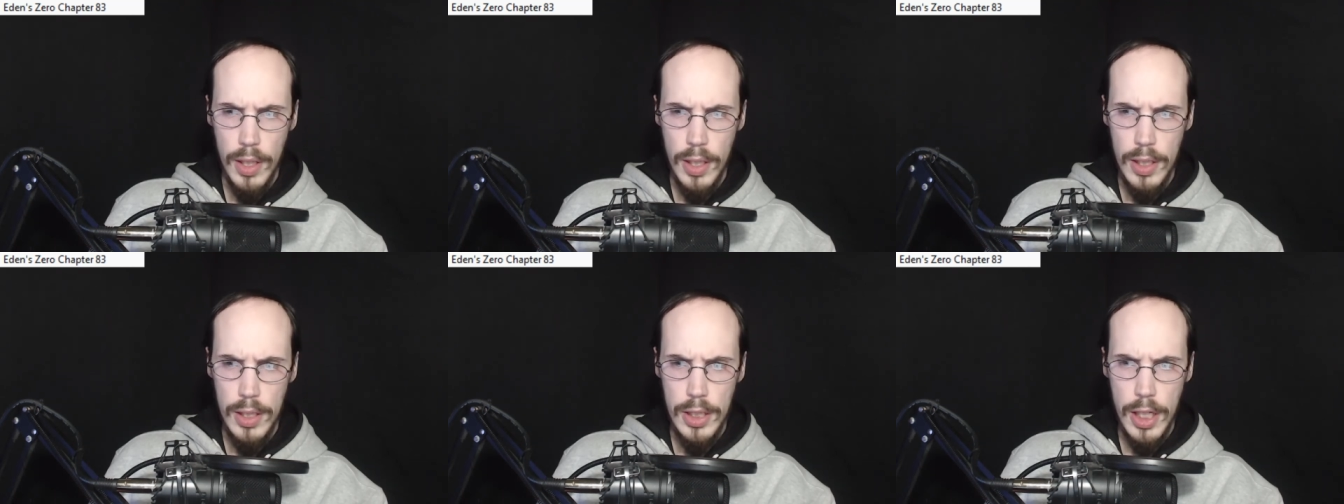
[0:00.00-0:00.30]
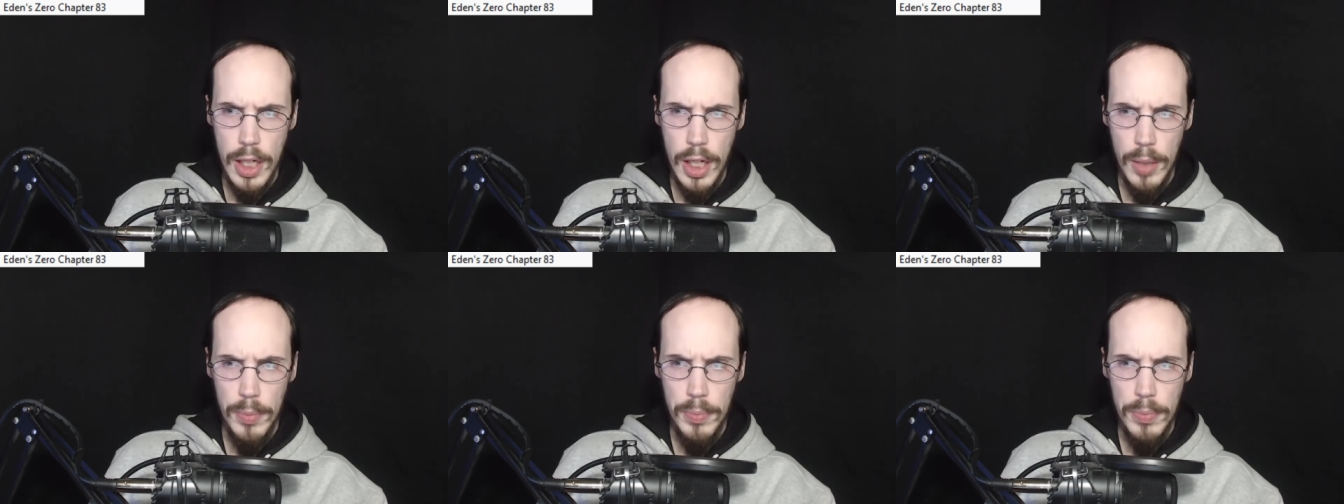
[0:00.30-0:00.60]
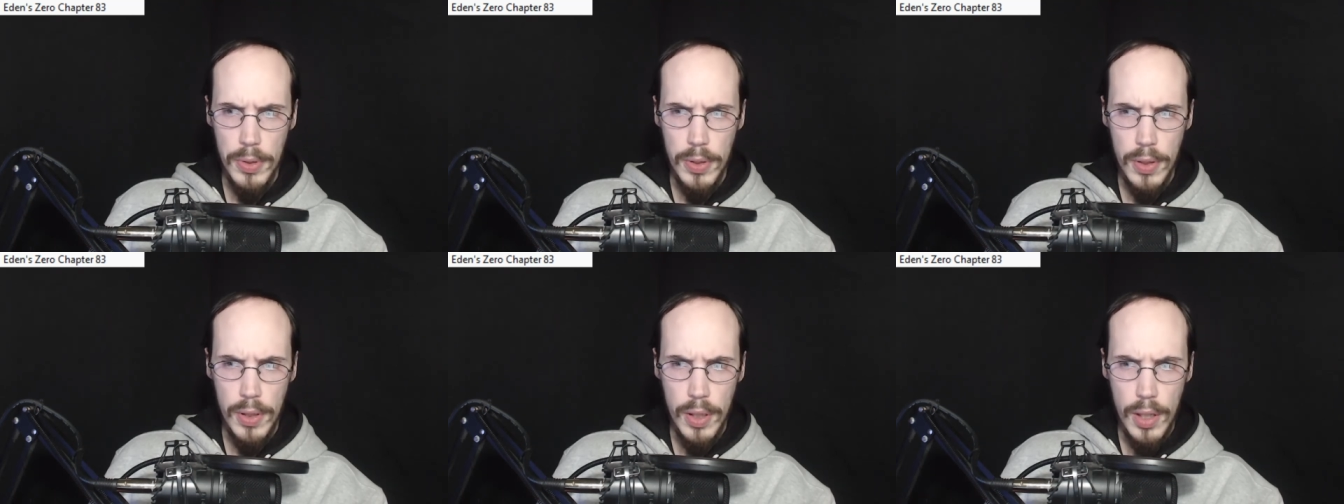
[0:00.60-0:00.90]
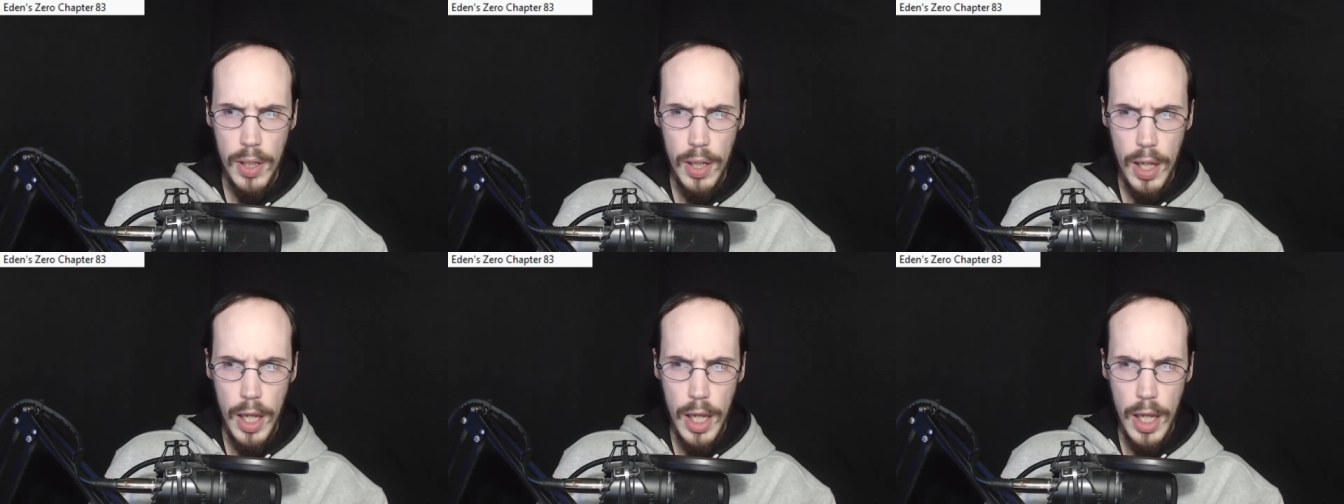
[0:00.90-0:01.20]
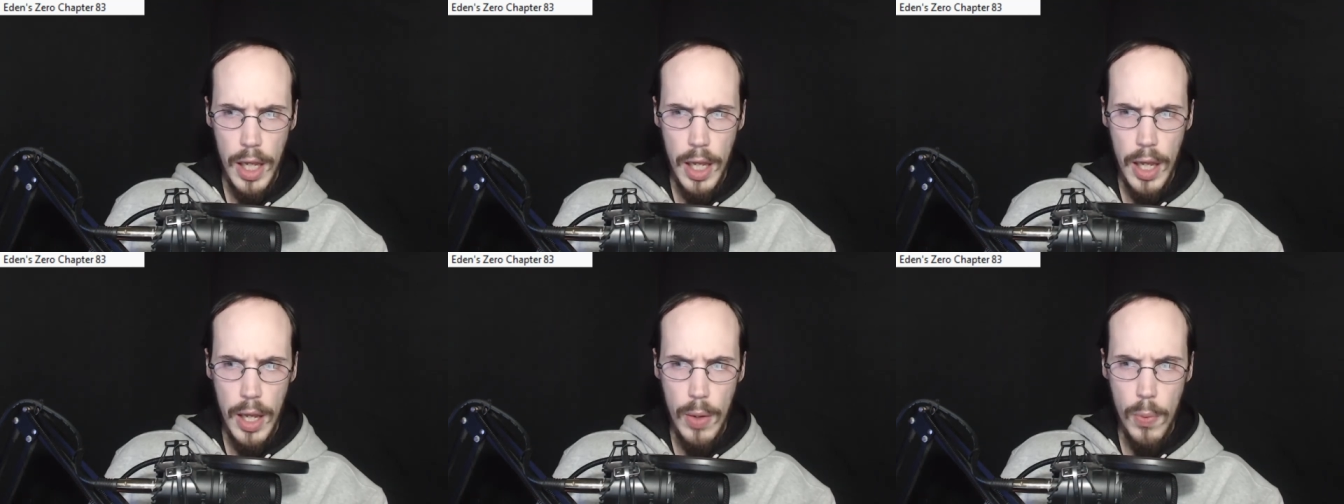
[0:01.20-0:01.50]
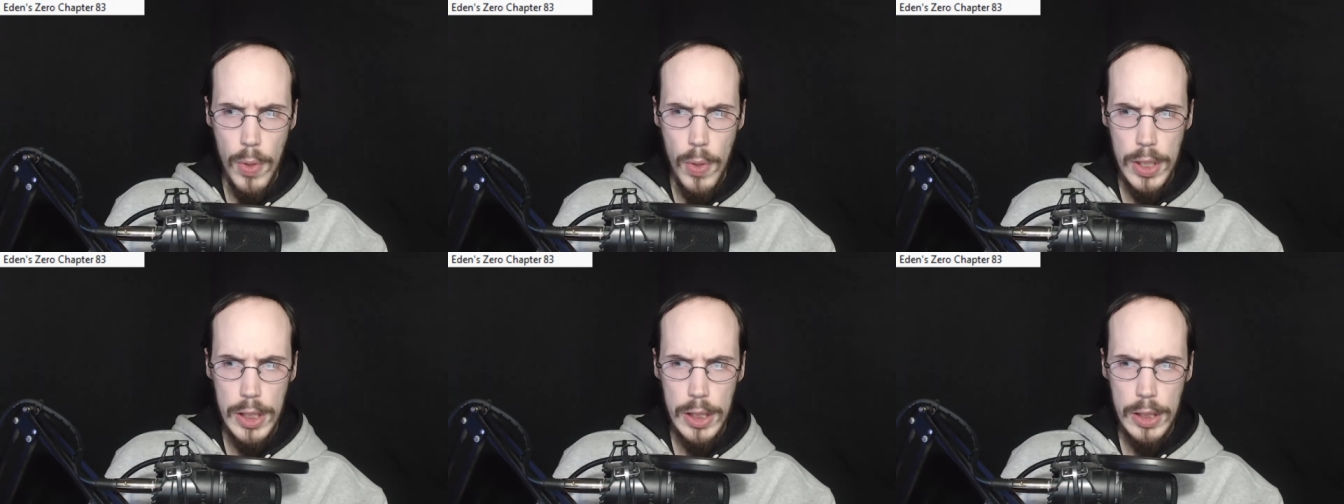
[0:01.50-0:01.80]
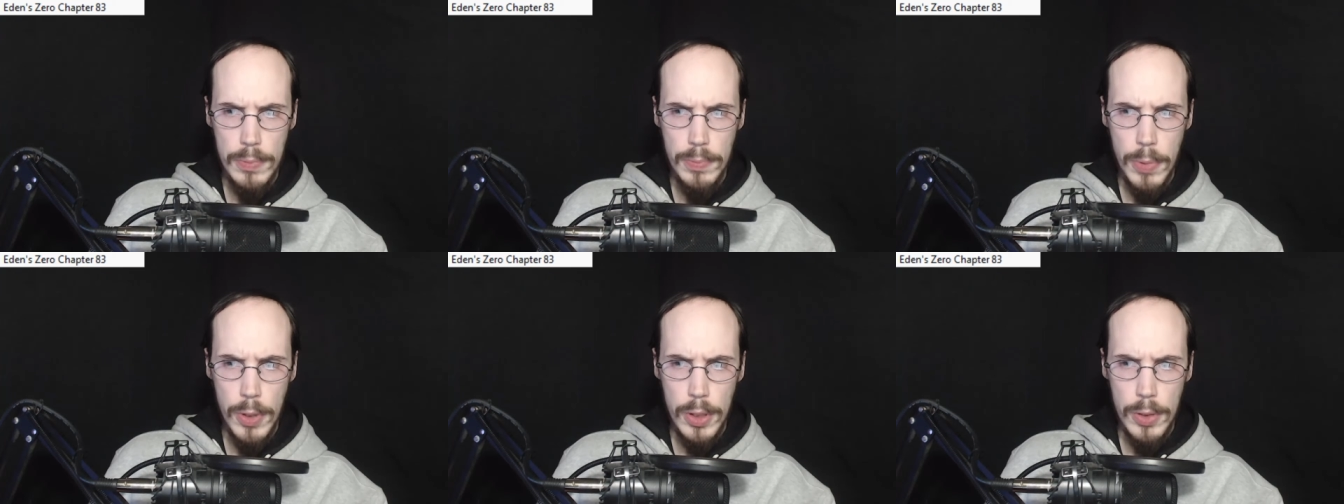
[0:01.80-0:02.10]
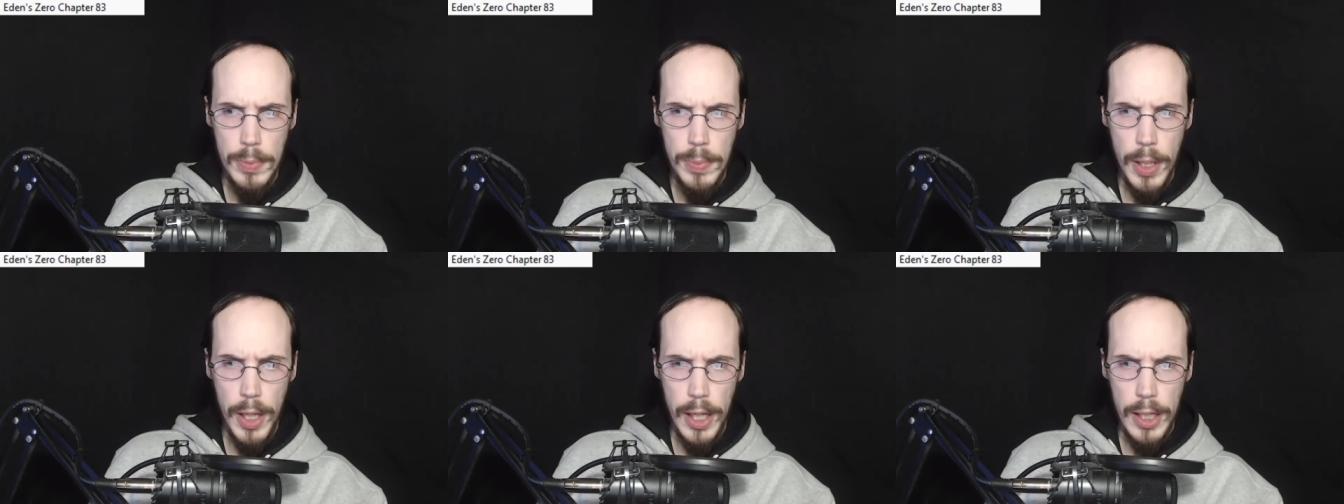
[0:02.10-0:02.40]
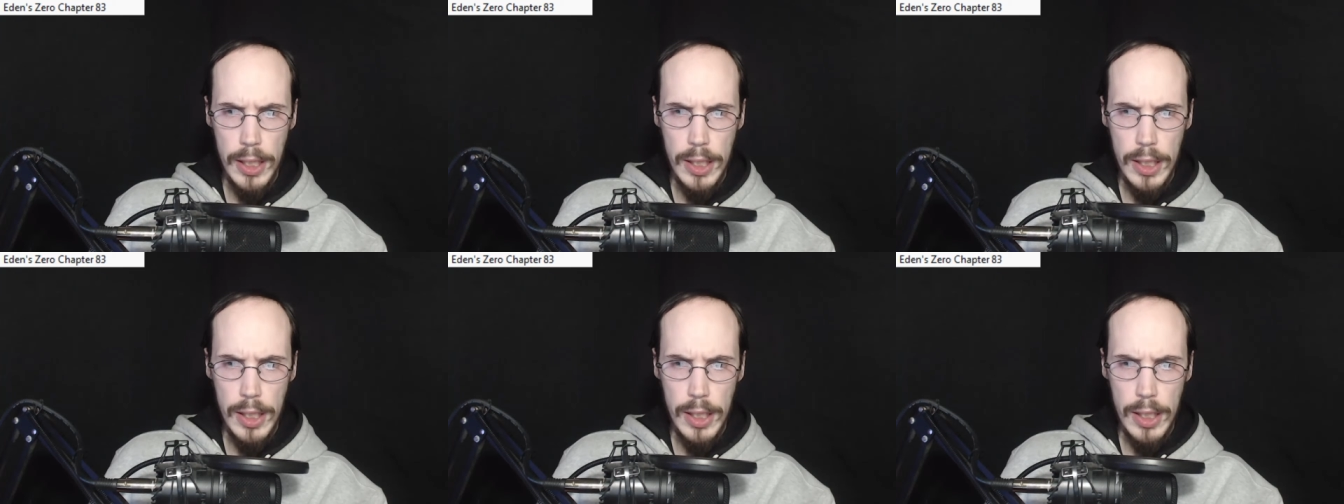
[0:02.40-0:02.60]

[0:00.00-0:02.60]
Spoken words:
Skin up. It wasn't supposed to be like